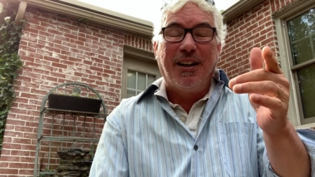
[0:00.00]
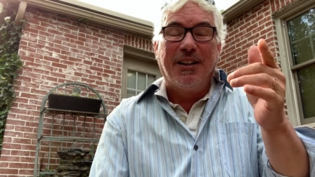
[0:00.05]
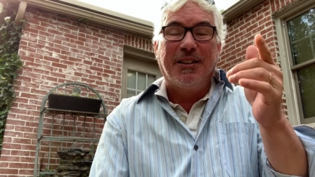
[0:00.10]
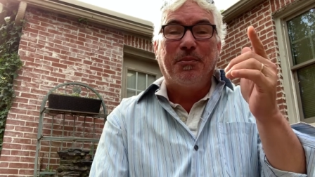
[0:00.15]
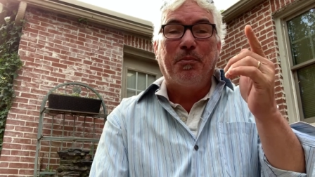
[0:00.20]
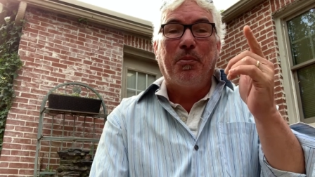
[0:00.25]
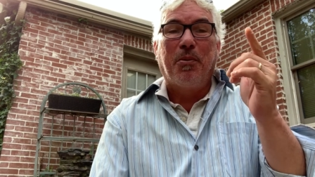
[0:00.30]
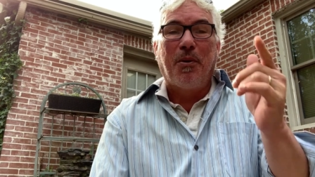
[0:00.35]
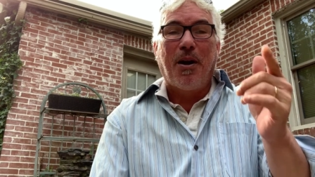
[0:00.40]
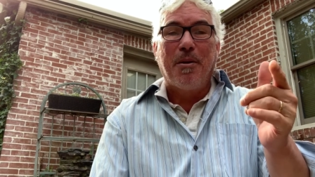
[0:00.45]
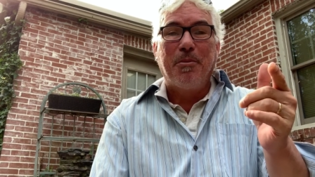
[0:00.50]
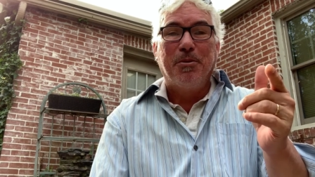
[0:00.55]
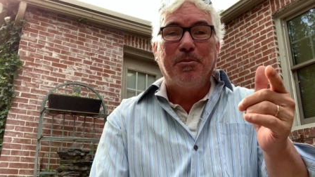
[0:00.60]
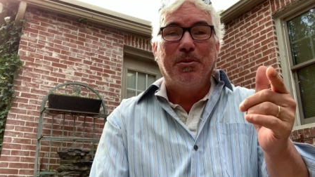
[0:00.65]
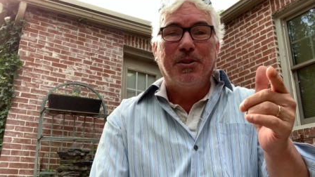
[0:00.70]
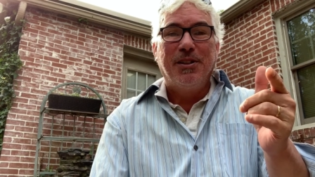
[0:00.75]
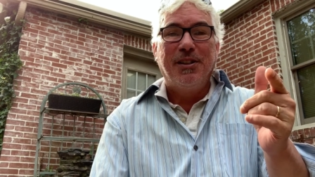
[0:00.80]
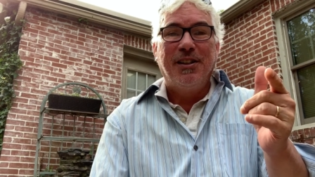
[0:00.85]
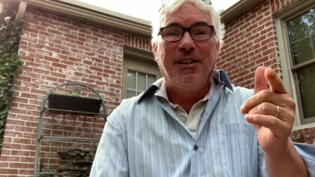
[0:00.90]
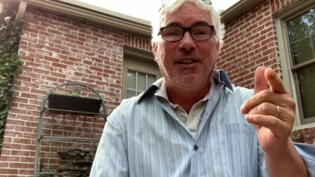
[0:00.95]
It's
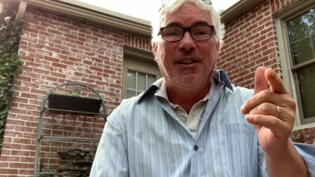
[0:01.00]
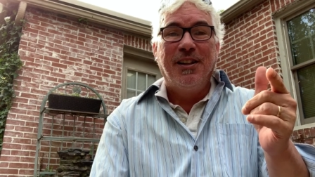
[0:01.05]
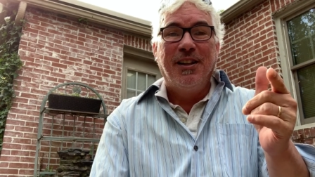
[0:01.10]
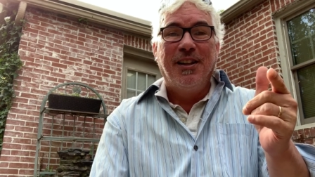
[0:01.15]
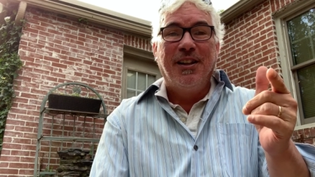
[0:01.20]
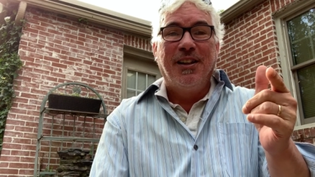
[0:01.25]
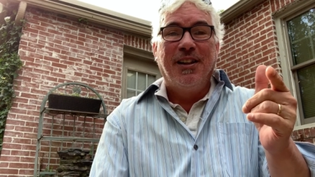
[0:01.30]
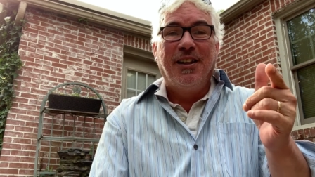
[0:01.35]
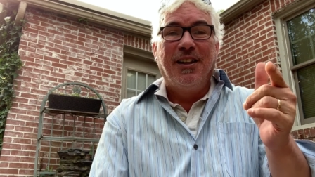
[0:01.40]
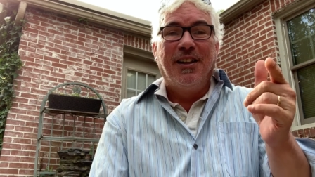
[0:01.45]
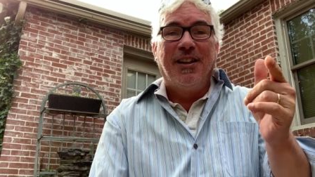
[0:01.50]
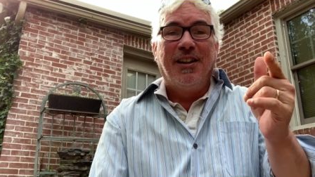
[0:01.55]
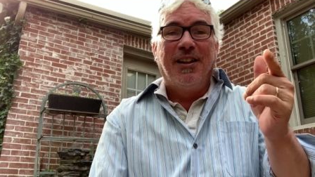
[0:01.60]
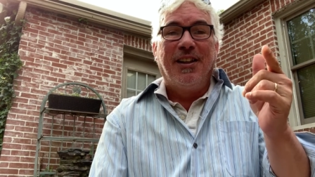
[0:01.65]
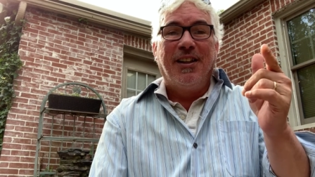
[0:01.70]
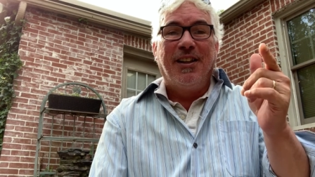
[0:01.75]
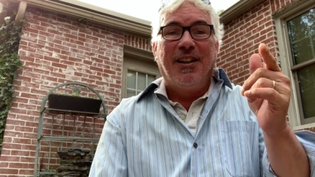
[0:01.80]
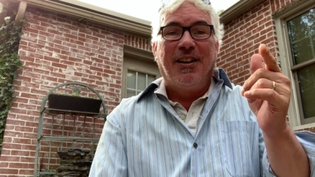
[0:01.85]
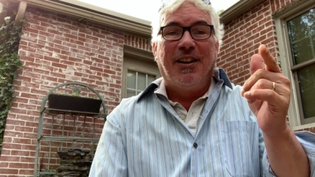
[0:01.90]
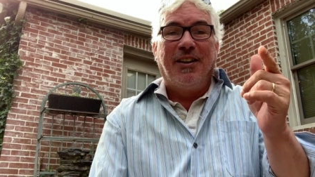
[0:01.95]
probably,
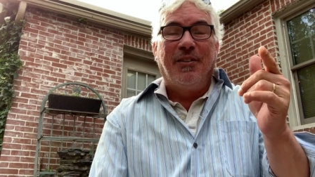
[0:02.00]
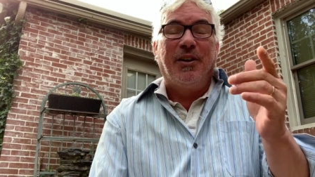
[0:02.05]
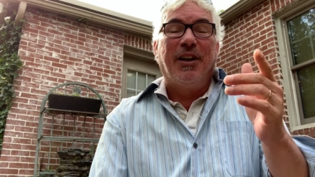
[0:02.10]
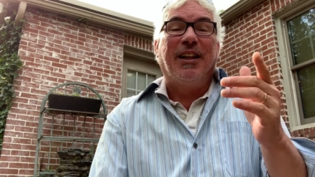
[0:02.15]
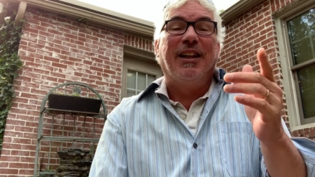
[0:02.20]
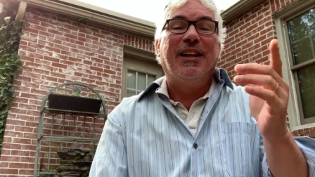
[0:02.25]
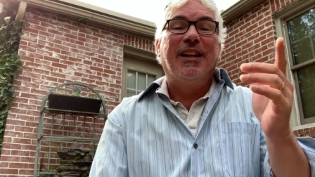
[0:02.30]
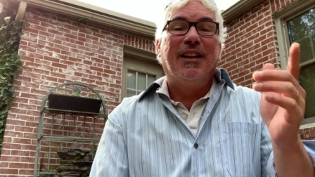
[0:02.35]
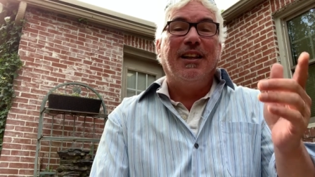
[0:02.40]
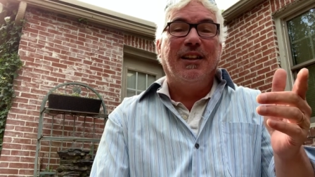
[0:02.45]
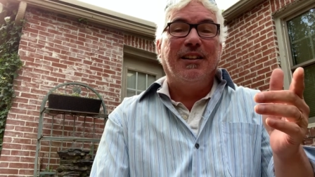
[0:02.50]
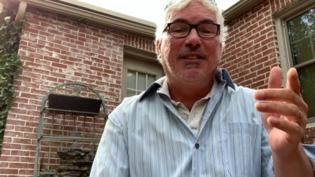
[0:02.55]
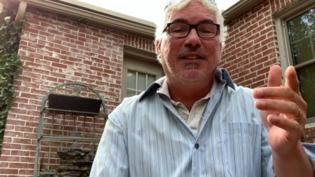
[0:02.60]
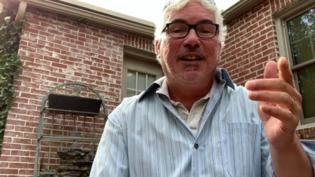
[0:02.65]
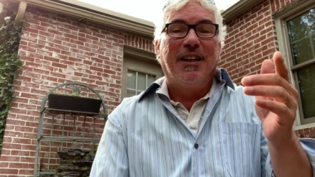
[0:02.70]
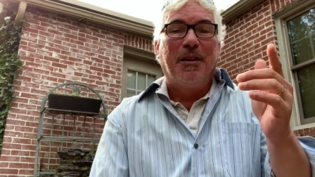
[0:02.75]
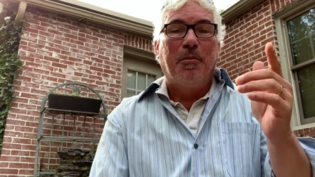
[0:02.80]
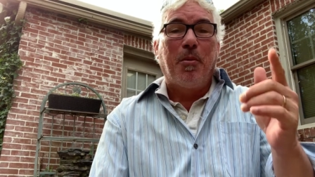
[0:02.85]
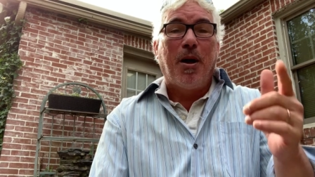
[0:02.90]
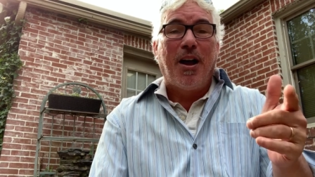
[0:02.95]
well, it is,
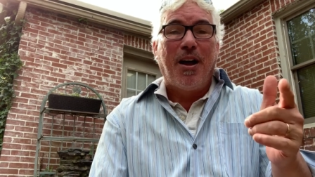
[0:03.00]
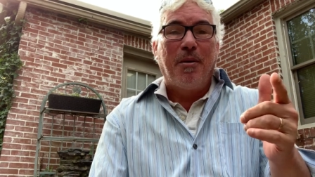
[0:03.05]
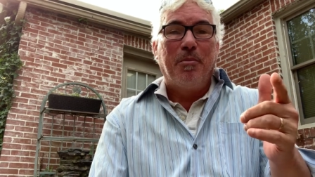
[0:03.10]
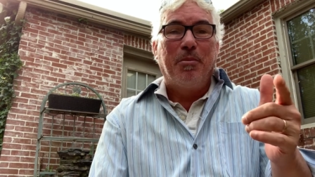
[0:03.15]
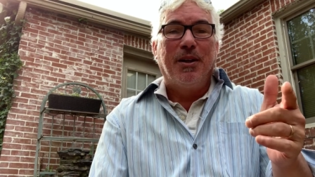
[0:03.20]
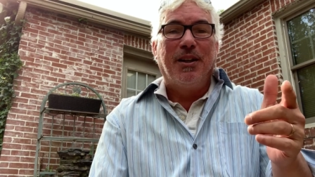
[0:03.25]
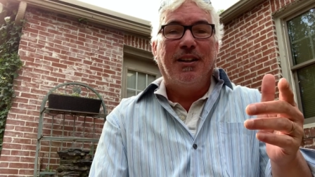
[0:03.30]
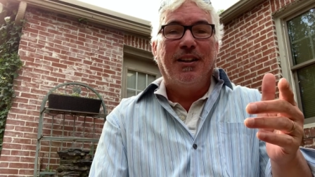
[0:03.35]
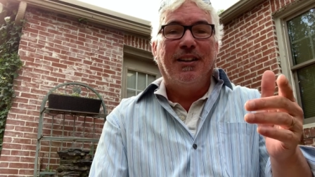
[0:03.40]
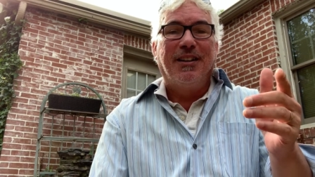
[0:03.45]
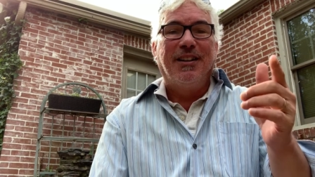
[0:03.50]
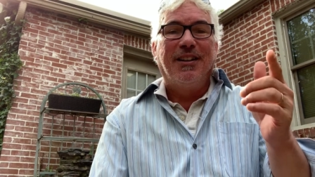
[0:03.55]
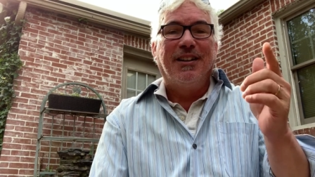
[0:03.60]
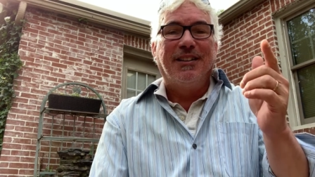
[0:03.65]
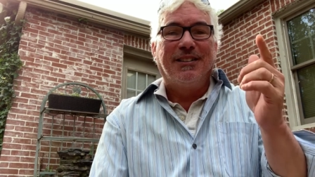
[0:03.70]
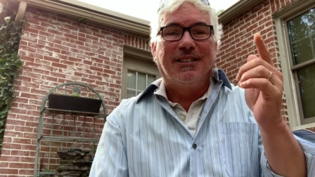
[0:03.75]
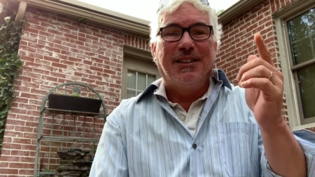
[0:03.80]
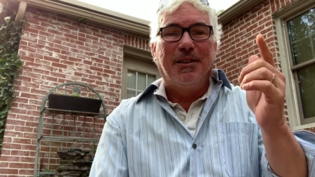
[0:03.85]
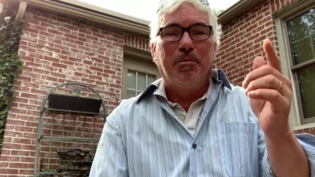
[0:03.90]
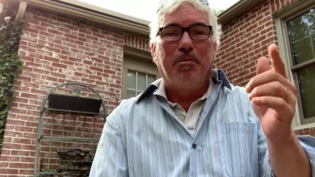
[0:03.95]
in my opinion,
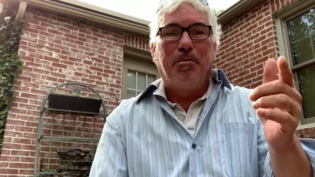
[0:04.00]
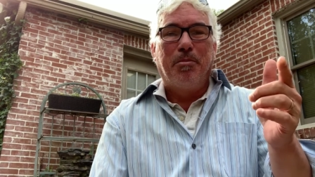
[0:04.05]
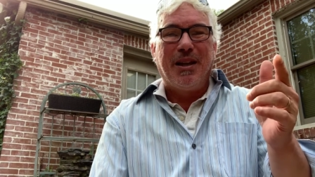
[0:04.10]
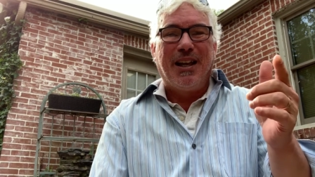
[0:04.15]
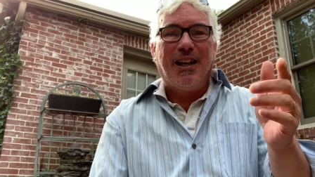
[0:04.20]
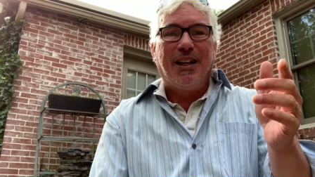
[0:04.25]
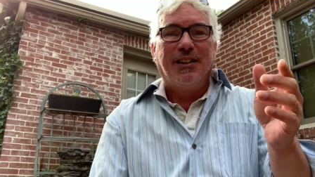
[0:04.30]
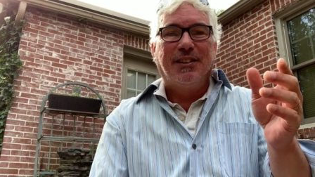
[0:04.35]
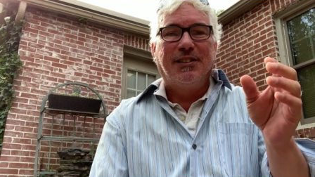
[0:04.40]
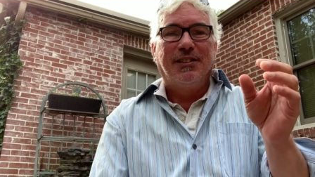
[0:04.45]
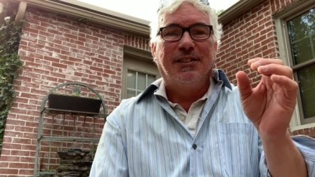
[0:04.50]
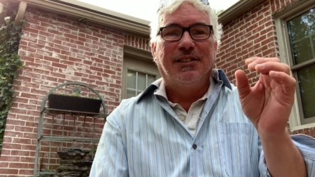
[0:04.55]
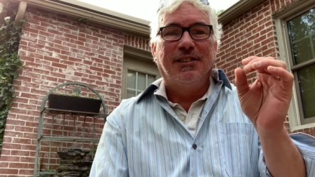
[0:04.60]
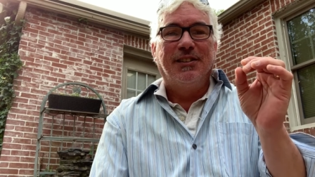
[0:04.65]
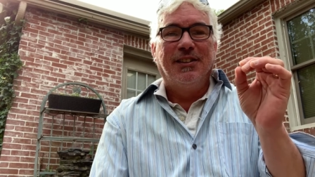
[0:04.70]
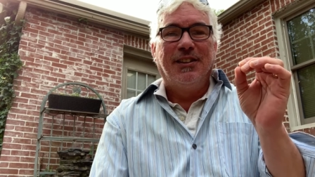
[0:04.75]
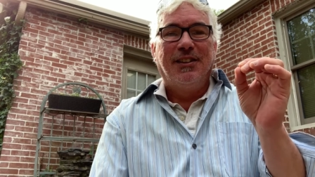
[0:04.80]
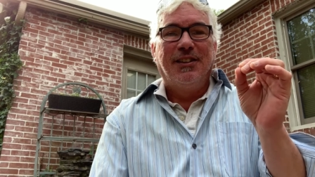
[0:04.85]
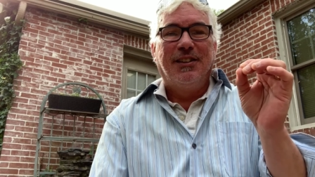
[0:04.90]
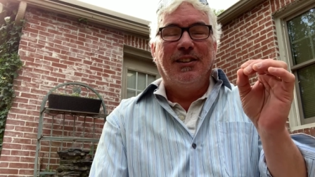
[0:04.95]
it's the best
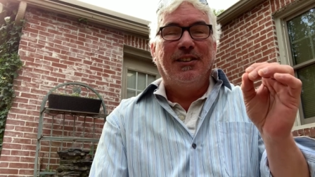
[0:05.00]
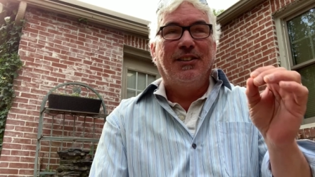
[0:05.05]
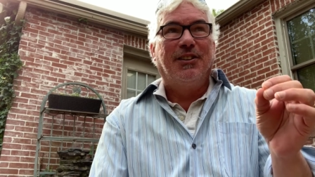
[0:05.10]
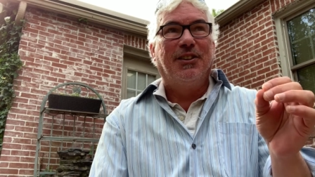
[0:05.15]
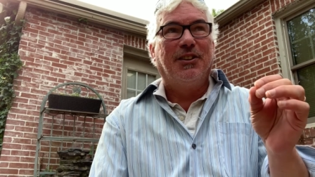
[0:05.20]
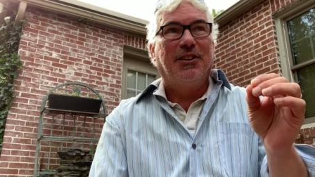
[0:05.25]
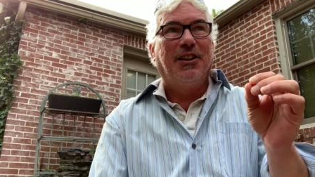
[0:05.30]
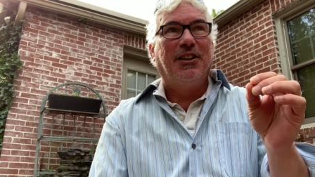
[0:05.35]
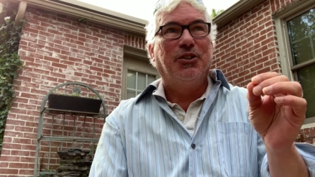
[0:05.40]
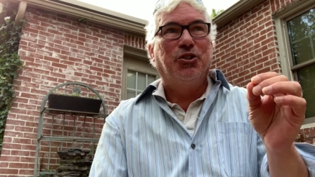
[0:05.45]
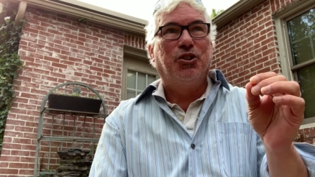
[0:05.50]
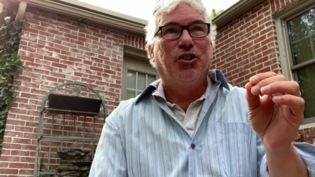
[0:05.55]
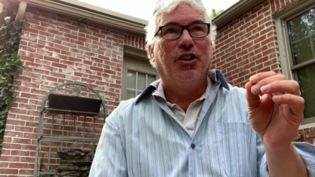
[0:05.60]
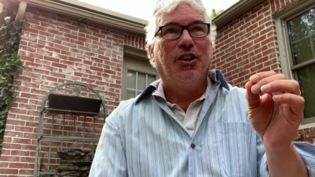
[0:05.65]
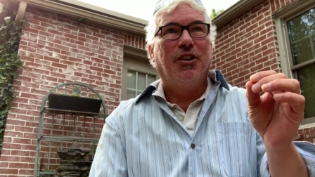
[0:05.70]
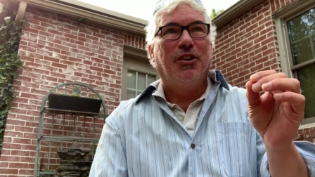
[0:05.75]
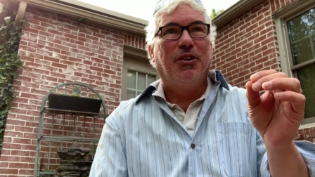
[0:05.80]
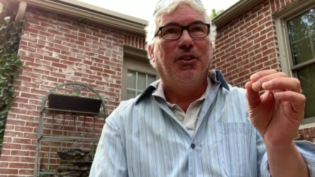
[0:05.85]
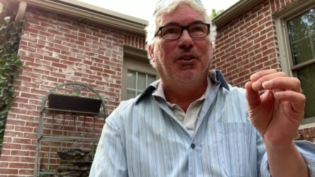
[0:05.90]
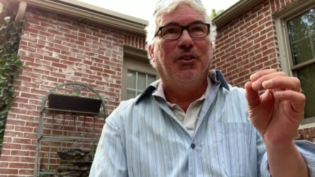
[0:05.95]
cooking
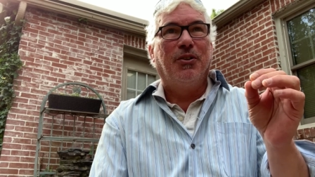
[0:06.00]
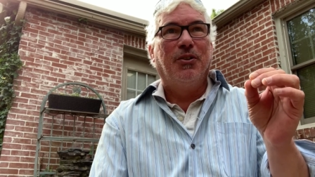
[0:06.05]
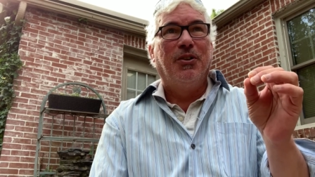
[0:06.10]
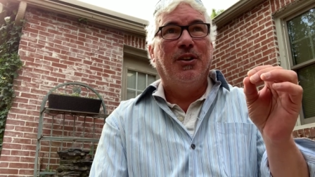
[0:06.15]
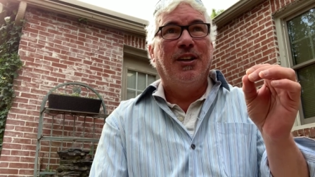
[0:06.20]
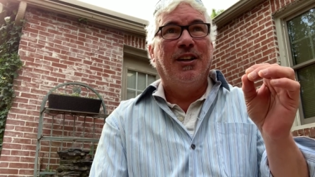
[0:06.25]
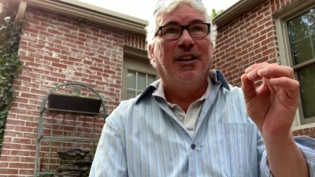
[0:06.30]
channel